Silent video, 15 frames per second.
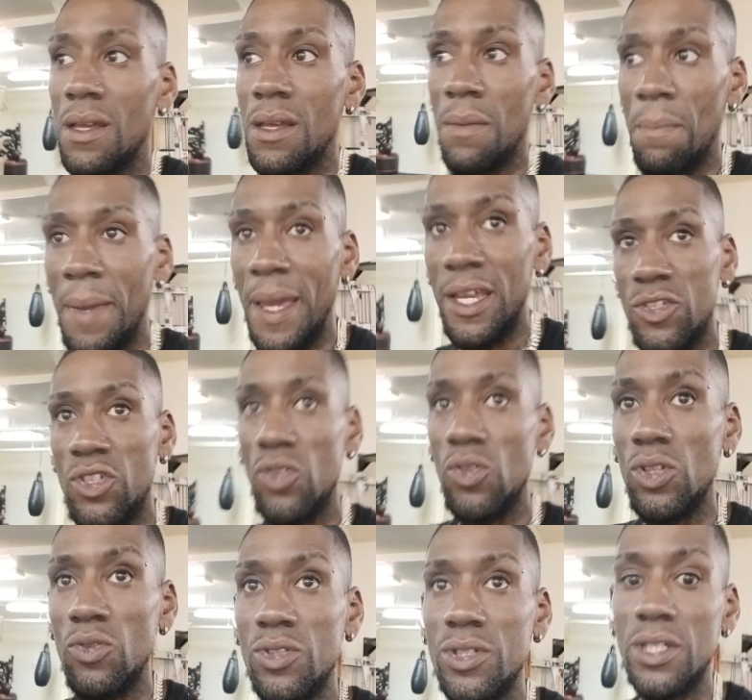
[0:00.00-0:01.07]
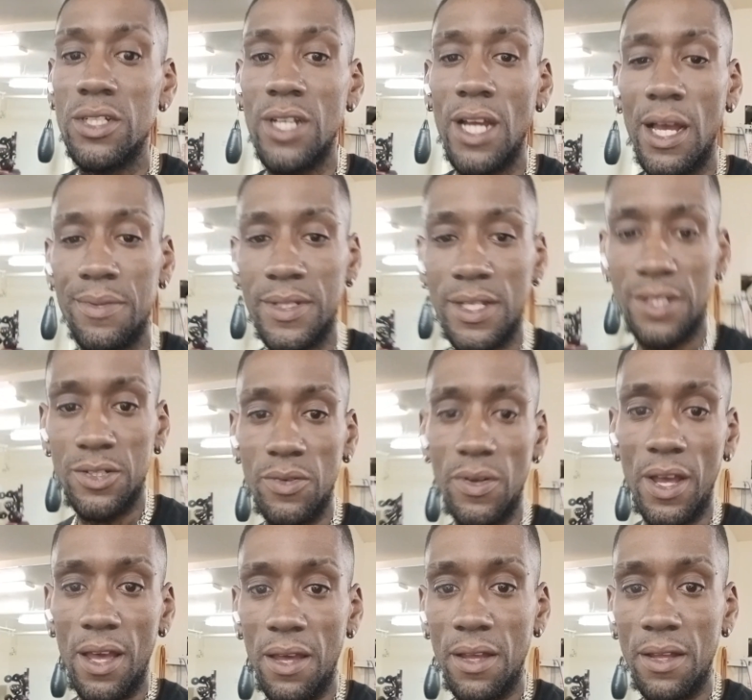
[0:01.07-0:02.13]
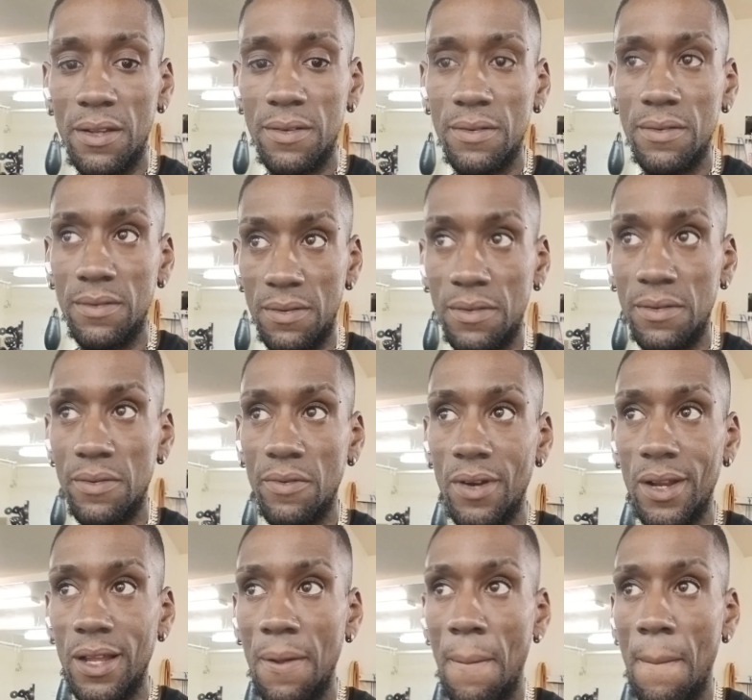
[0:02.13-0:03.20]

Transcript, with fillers: made you lose the jobs that you had, right?